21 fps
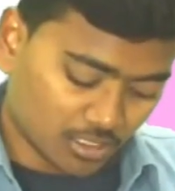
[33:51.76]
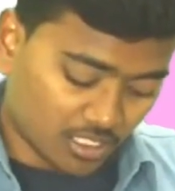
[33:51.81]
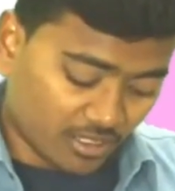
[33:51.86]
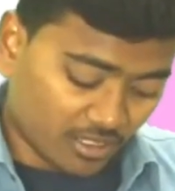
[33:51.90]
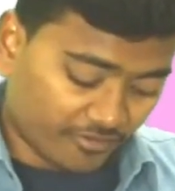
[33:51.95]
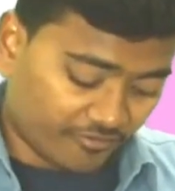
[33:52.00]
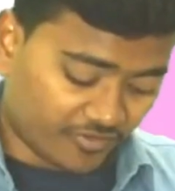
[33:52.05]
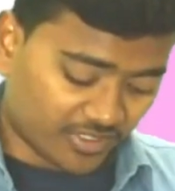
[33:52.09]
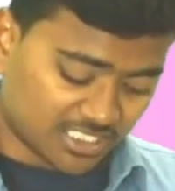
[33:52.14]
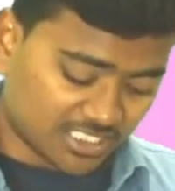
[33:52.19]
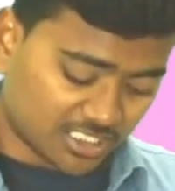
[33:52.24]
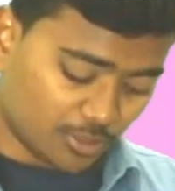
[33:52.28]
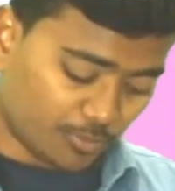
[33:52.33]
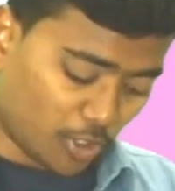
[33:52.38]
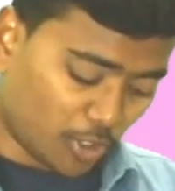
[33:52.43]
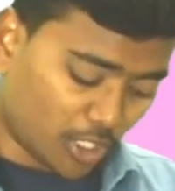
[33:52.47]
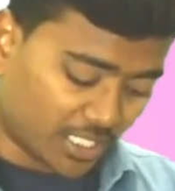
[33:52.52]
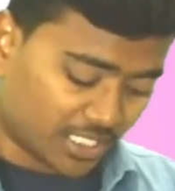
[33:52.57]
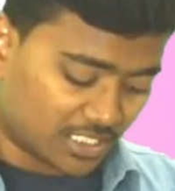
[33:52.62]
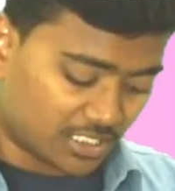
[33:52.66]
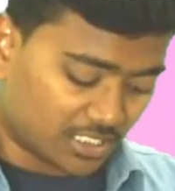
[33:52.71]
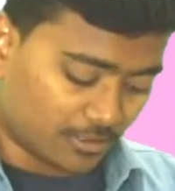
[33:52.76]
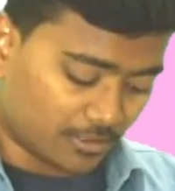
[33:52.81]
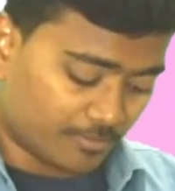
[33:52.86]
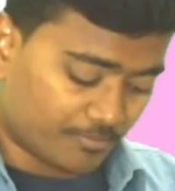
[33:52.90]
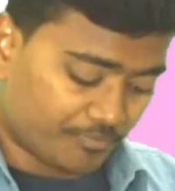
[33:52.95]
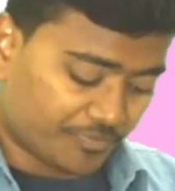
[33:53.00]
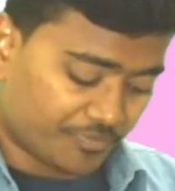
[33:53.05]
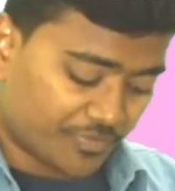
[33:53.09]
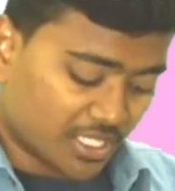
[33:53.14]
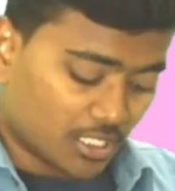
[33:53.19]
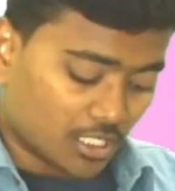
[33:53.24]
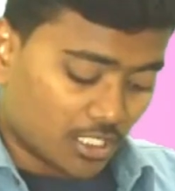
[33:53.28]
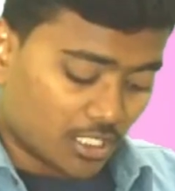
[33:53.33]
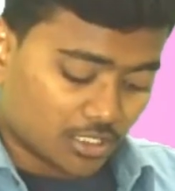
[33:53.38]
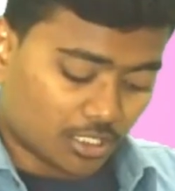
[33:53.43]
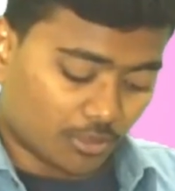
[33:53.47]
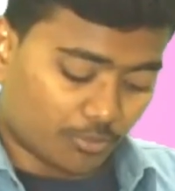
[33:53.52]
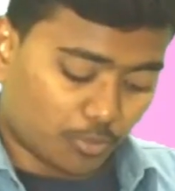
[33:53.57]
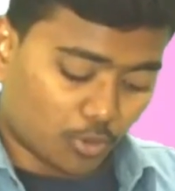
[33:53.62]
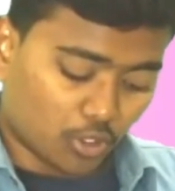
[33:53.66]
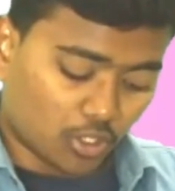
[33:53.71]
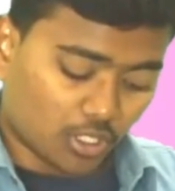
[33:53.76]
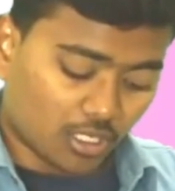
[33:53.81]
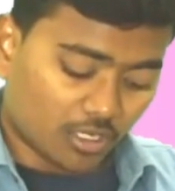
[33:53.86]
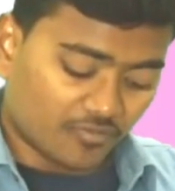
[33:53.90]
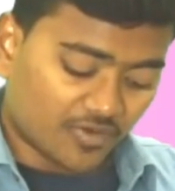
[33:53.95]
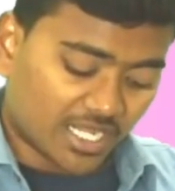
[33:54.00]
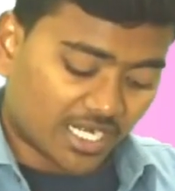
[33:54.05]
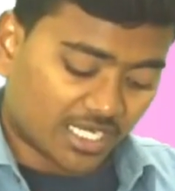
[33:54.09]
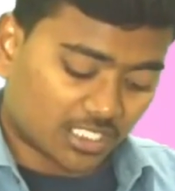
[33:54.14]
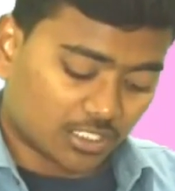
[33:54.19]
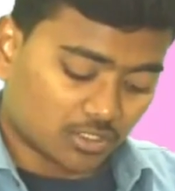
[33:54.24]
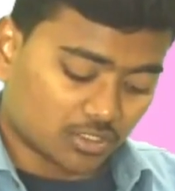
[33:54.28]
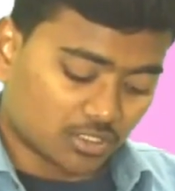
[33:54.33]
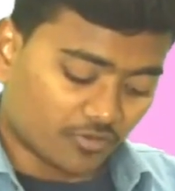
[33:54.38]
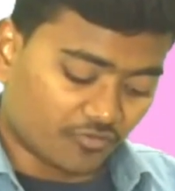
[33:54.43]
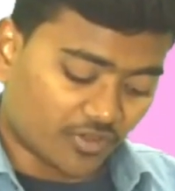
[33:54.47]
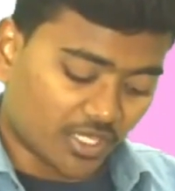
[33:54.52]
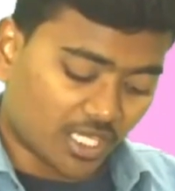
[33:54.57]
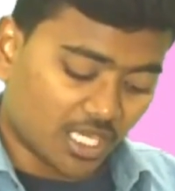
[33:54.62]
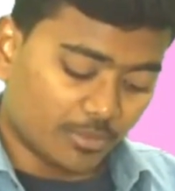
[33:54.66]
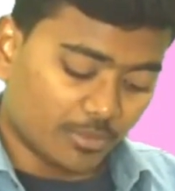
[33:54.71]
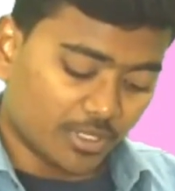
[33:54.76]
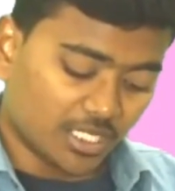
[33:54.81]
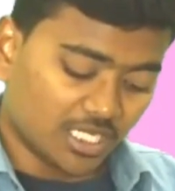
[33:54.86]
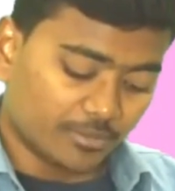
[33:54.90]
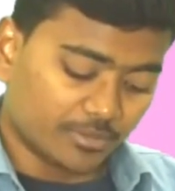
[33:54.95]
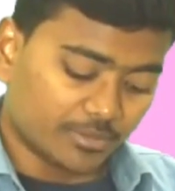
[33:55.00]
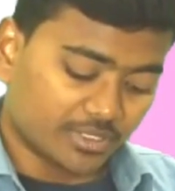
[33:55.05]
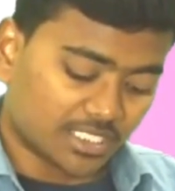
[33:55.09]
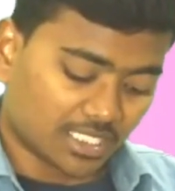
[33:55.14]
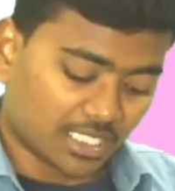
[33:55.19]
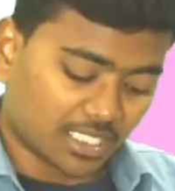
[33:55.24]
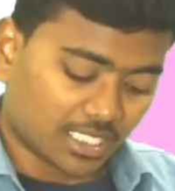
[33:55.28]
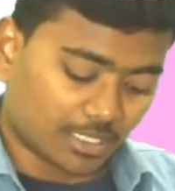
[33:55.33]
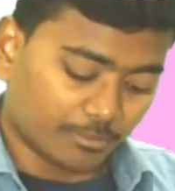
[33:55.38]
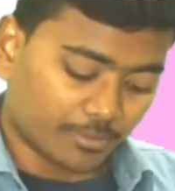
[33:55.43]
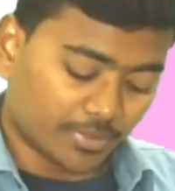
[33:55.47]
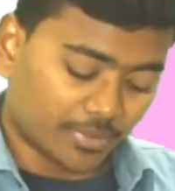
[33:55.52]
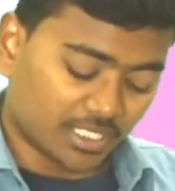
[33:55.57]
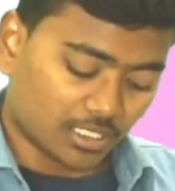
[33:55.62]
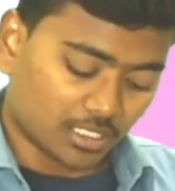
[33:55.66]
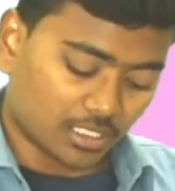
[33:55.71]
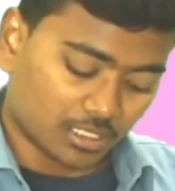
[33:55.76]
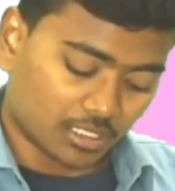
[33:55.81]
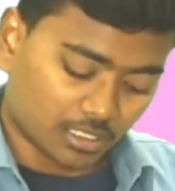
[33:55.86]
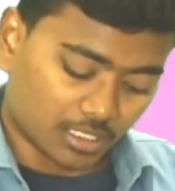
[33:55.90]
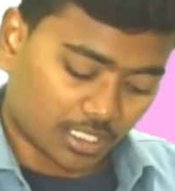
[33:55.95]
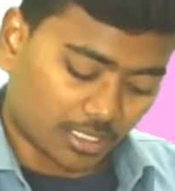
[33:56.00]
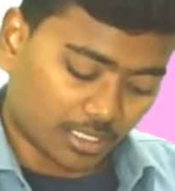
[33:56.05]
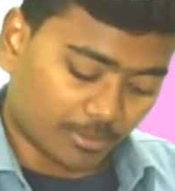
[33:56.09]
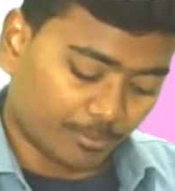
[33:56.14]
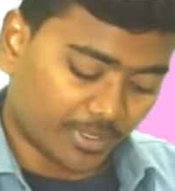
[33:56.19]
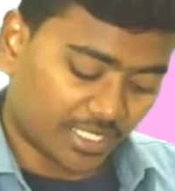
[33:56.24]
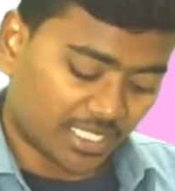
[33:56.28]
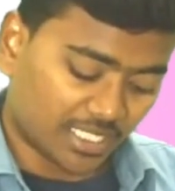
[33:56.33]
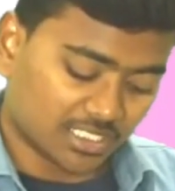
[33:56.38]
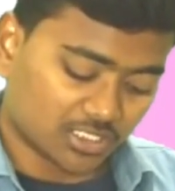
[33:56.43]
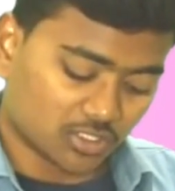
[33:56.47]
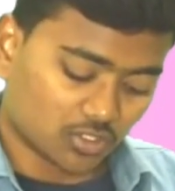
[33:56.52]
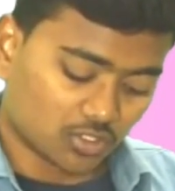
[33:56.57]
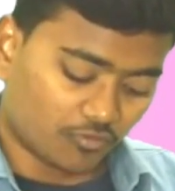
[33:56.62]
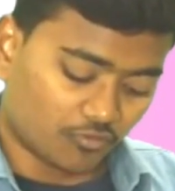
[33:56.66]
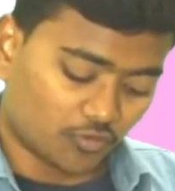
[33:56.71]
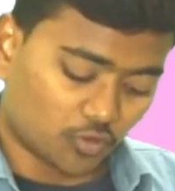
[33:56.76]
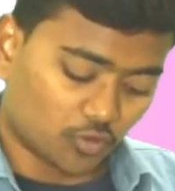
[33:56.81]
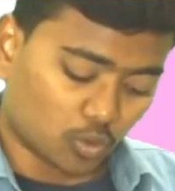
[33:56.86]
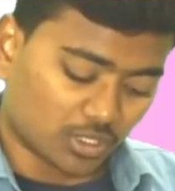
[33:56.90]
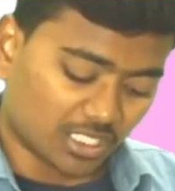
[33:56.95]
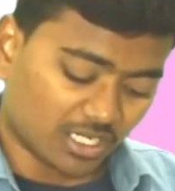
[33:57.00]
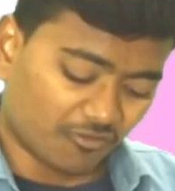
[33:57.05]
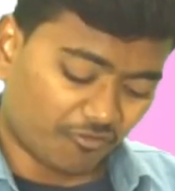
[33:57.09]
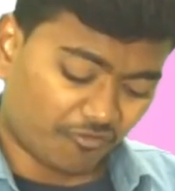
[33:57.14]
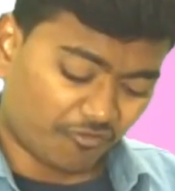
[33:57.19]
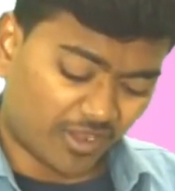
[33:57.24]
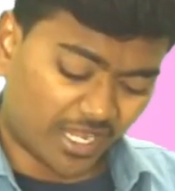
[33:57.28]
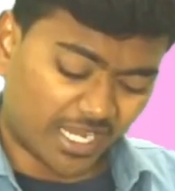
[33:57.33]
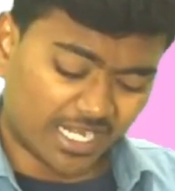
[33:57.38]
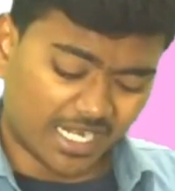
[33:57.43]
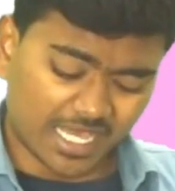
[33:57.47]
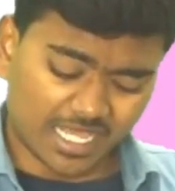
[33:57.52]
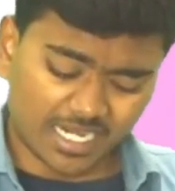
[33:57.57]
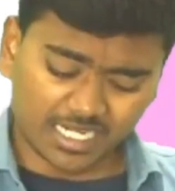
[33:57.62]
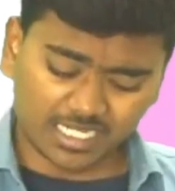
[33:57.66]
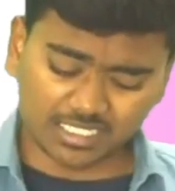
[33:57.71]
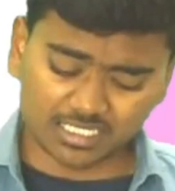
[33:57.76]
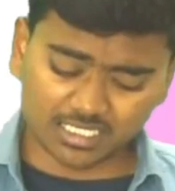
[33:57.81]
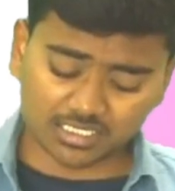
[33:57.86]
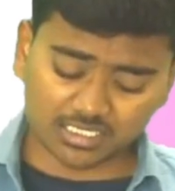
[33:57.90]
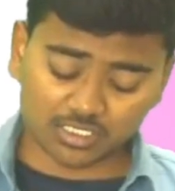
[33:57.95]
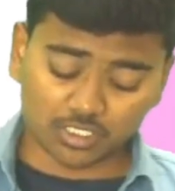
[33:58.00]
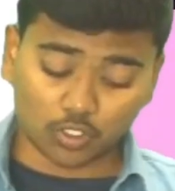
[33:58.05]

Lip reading: First point. The board of directors of AB Limited company comprises of total 5 directors.